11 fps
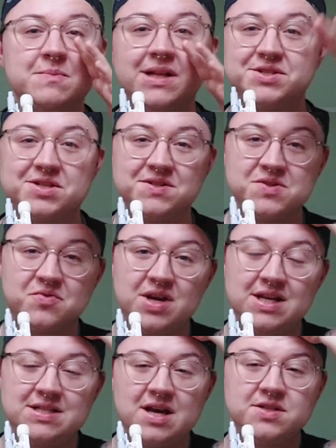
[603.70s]
a pleasure to
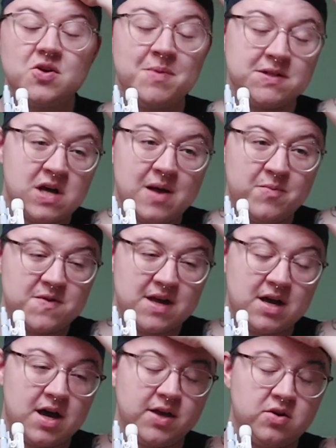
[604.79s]
read. I took my time with
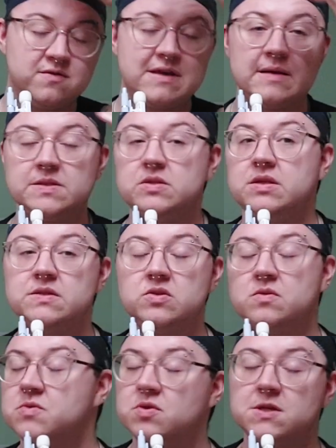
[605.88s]
it. I could have absolutely
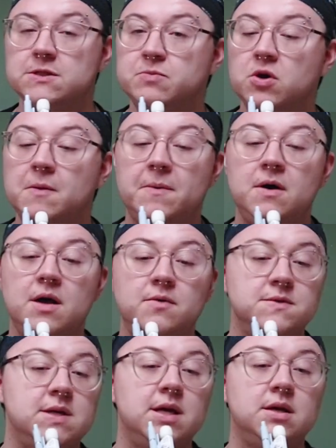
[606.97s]
zoomed through this book, but I
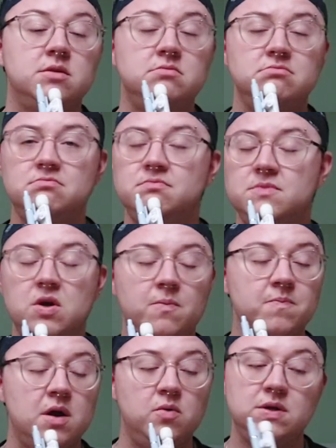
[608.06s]
was like, no,
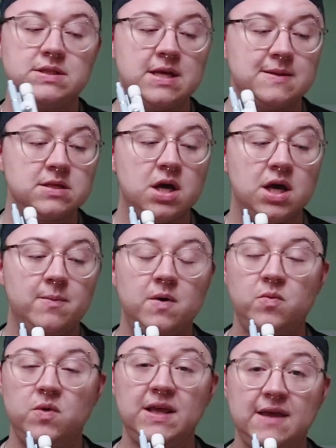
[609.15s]
I want to take the time, I
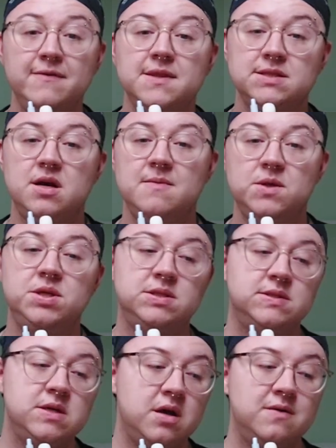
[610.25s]
want to give it the time that it
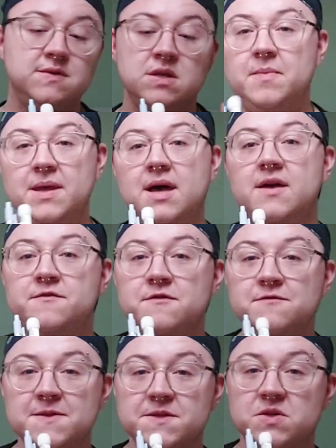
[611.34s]
deserves. But yeah, if you've
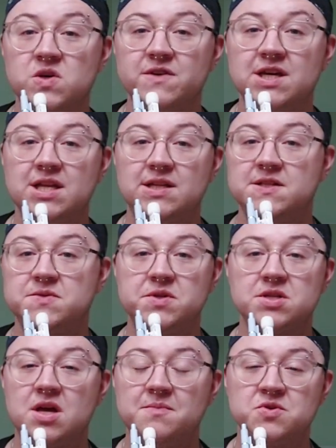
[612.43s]
read The Song of Achilles,
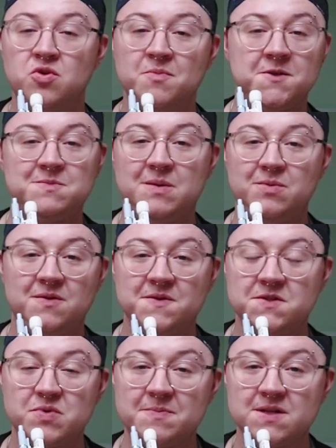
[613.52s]
which I'm sure most people on
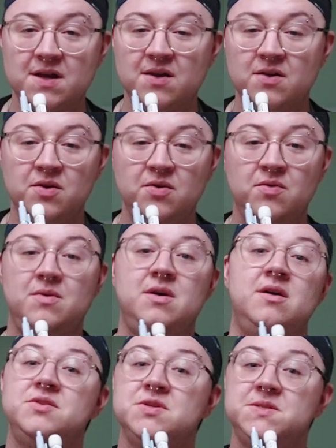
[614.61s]
this website who
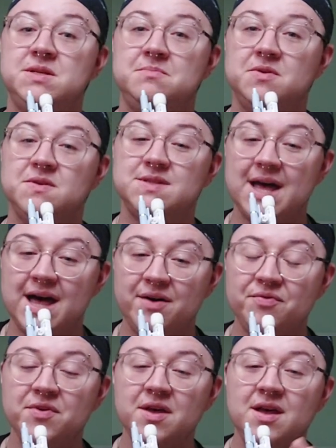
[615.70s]
are interested in books have,